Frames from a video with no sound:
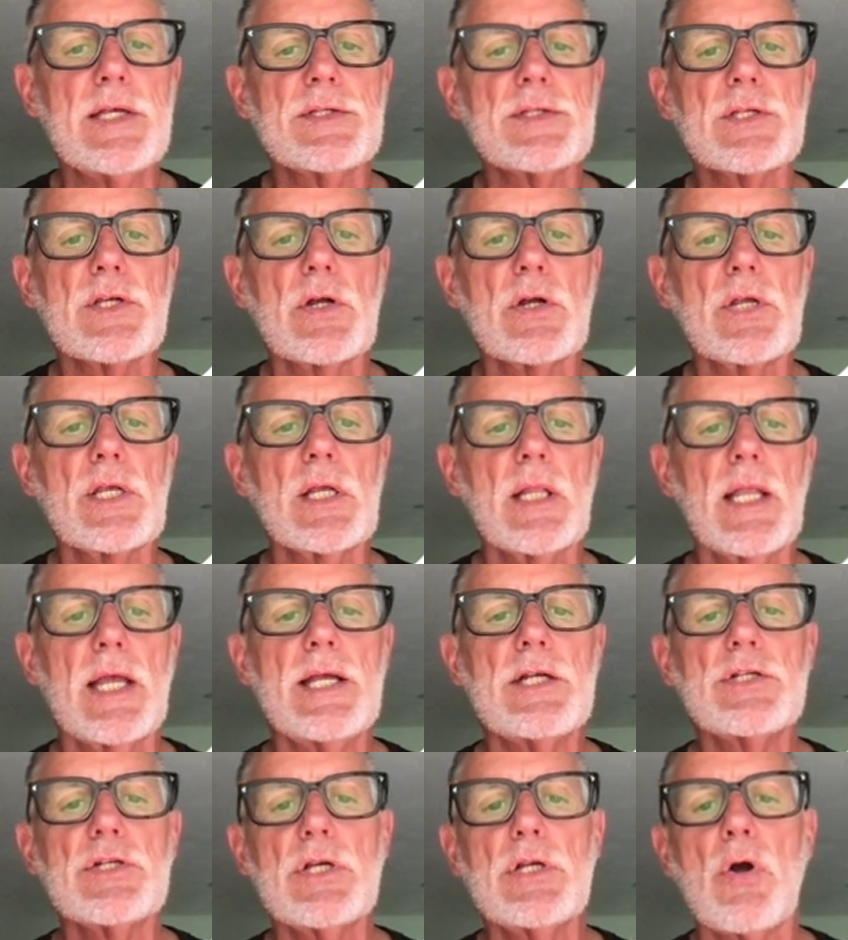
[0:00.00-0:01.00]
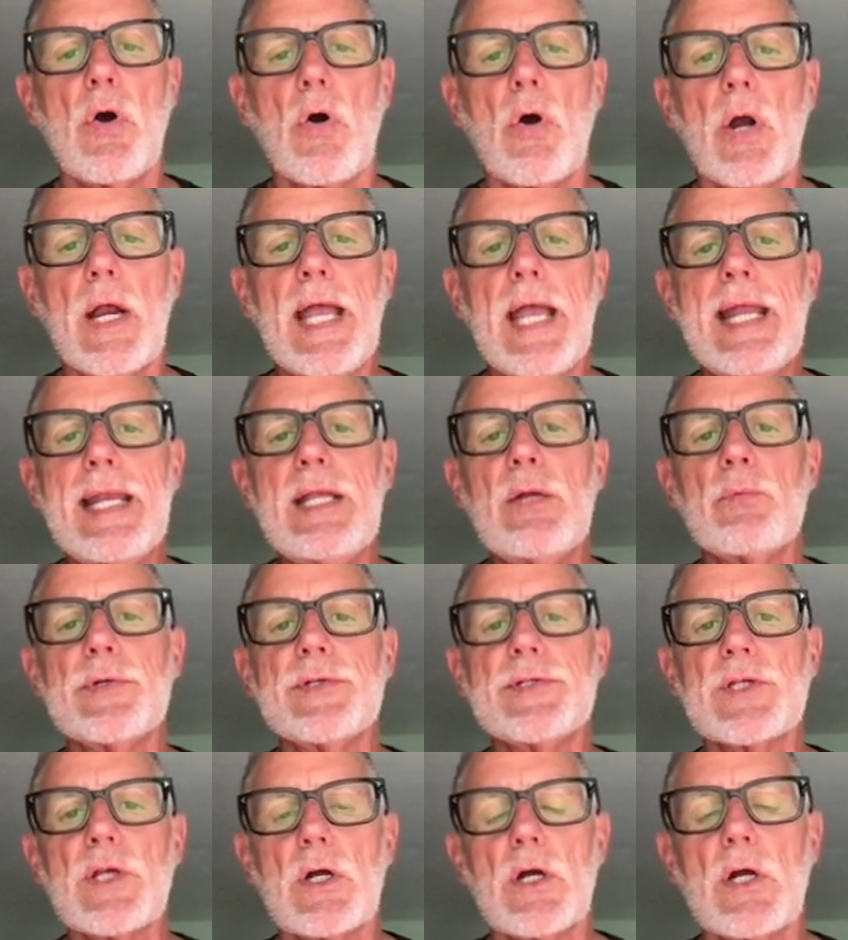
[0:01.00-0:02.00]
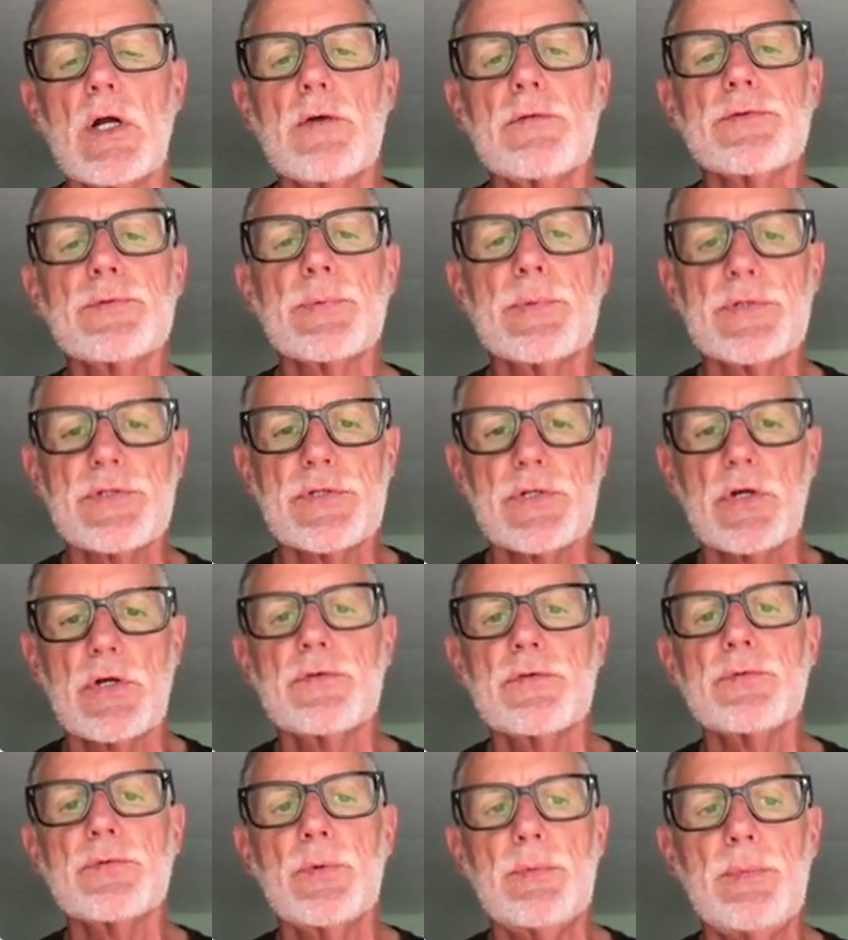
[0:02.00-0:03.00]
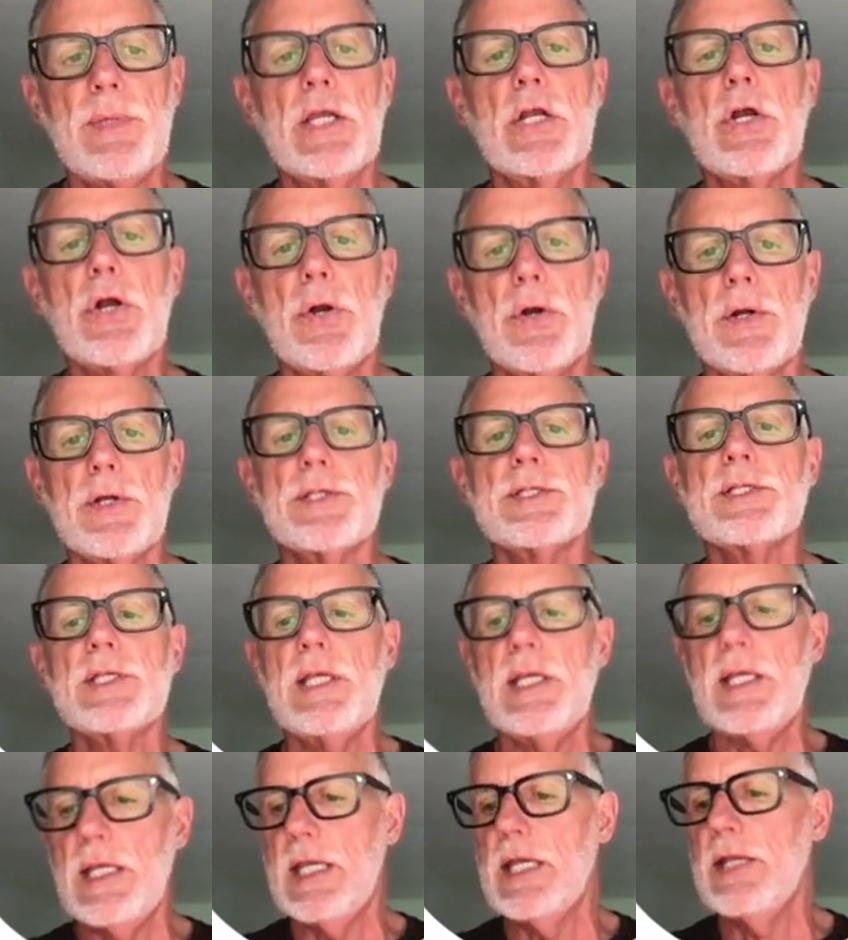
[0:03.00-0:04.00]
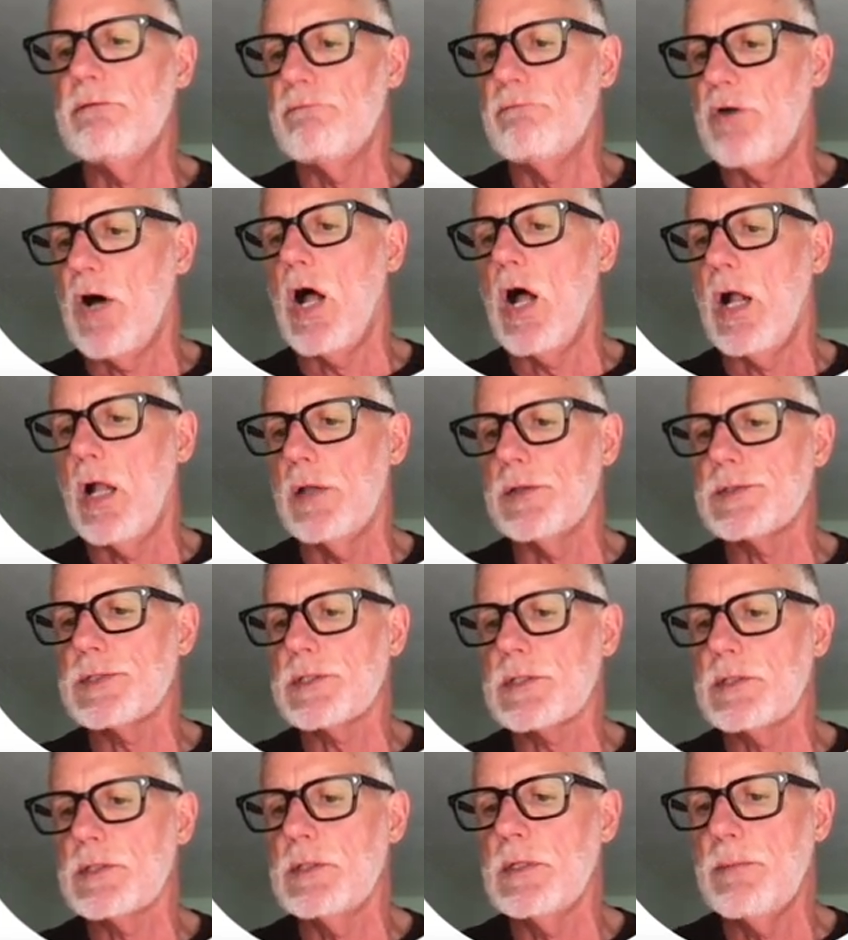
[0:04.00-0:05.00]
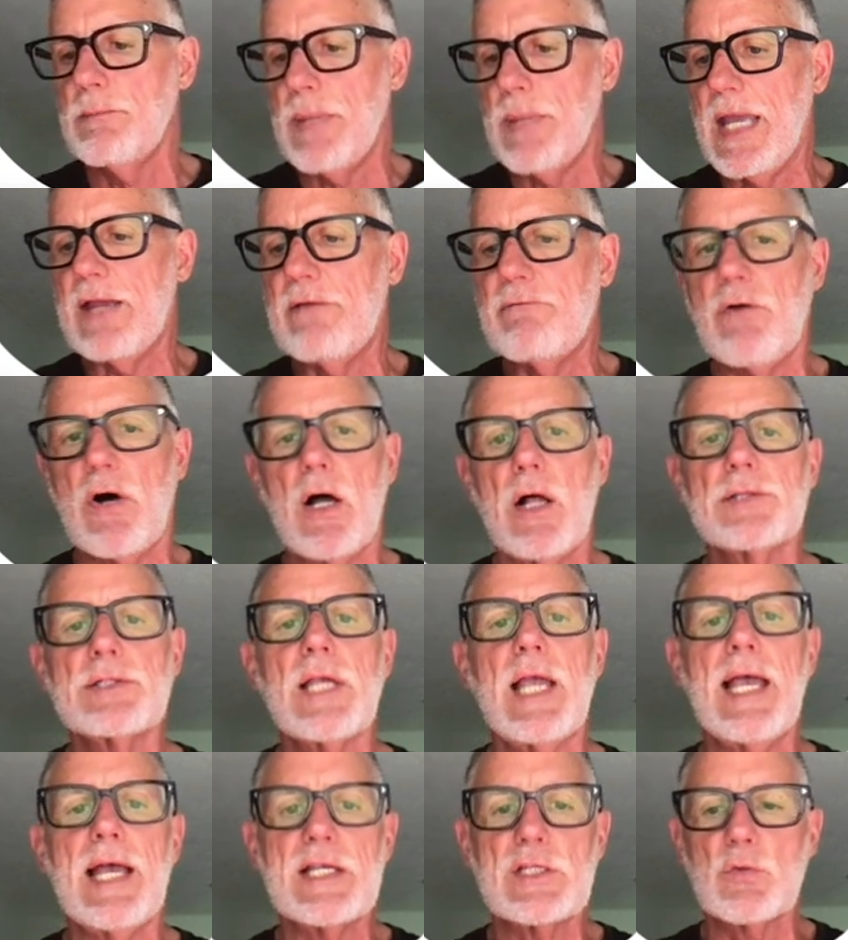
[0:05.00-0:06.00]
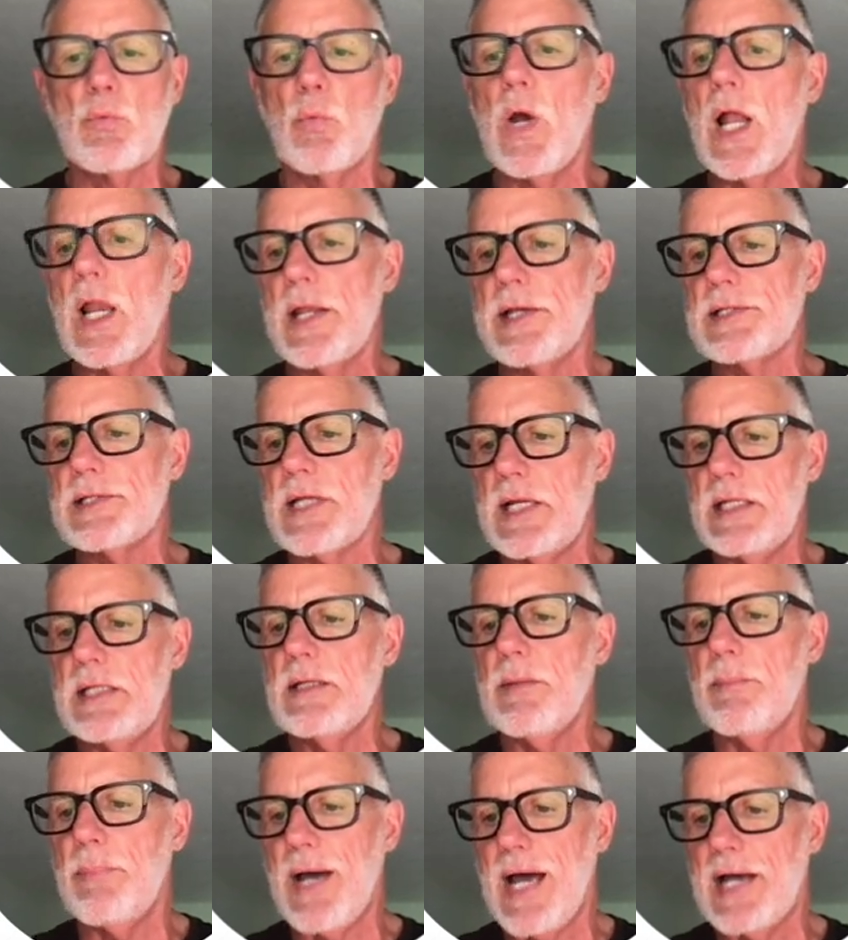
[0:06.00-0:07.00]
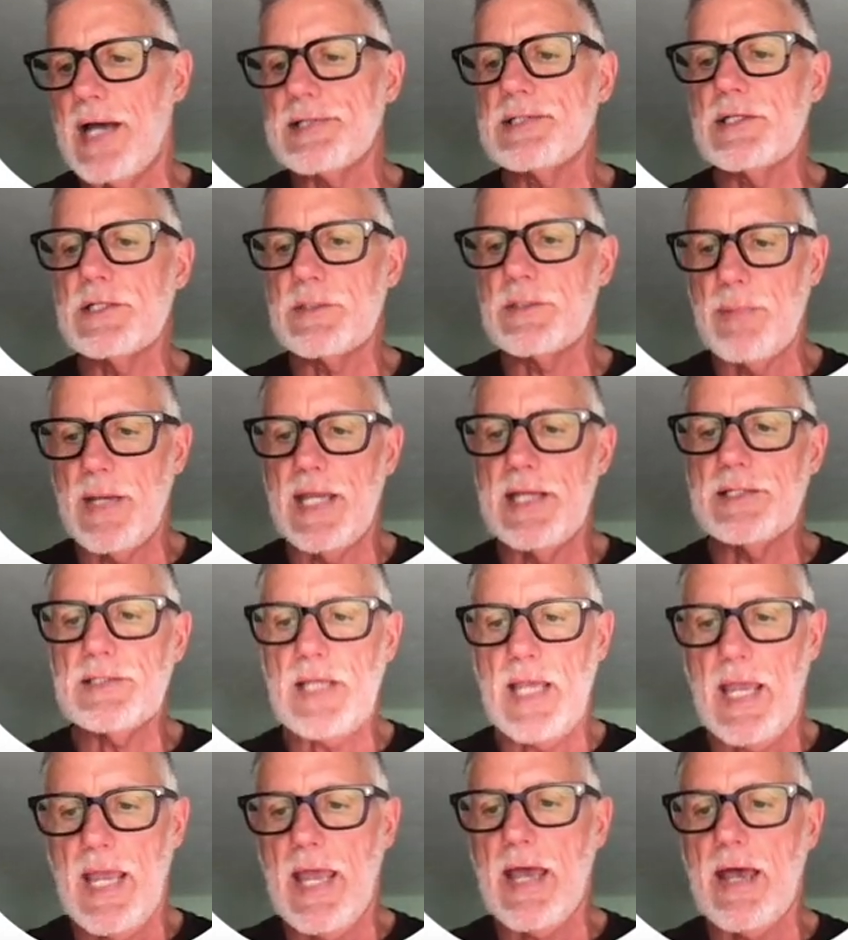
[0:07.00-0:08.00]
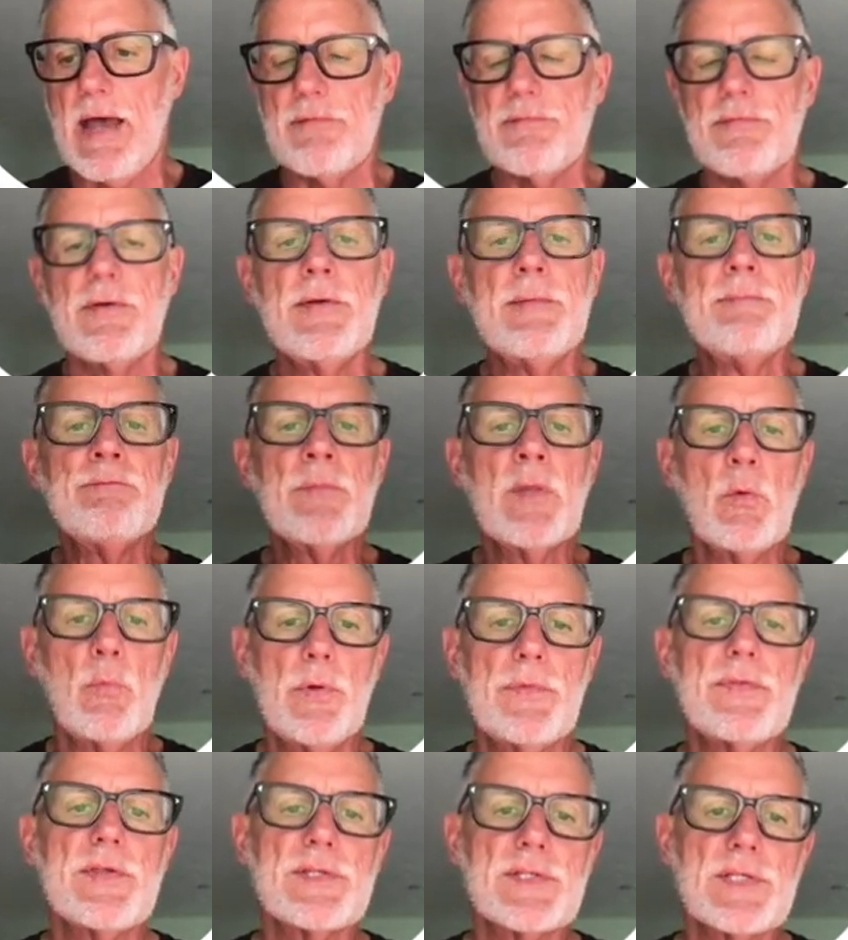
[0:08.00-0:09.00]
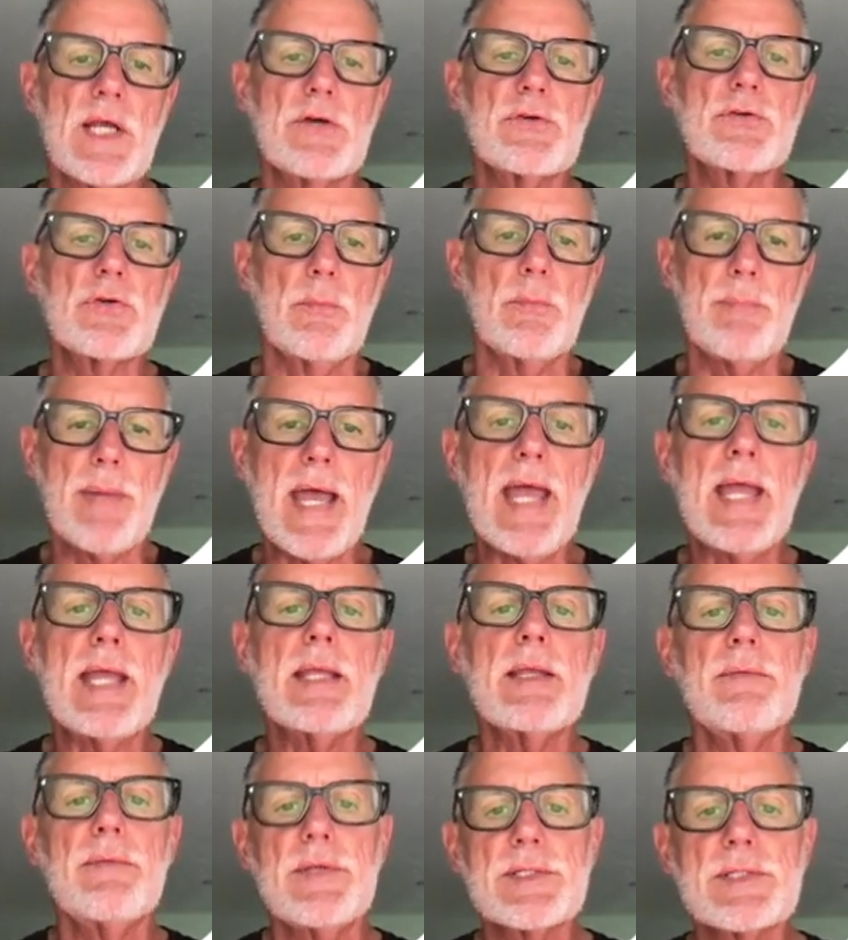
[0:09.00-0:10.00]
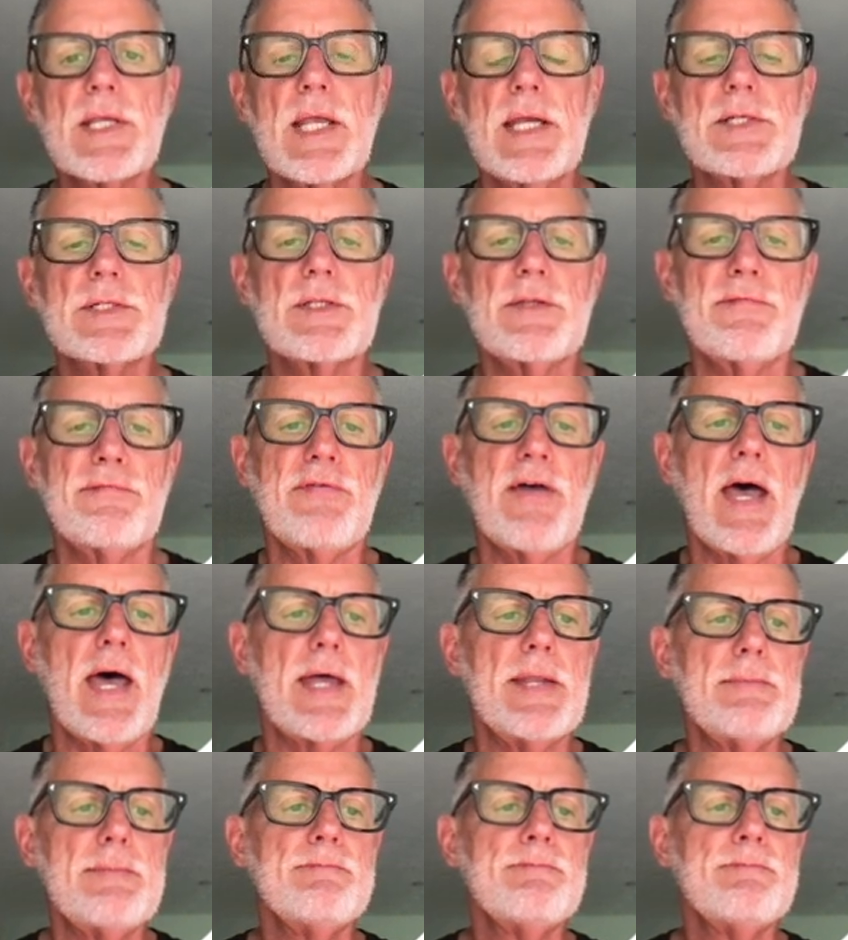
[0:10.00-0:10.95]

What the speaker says: circulation, or any reserves. Reserves would be currency in vaults, bank vaults, as well as any deposits banks have with the central bank, in this case the Fed.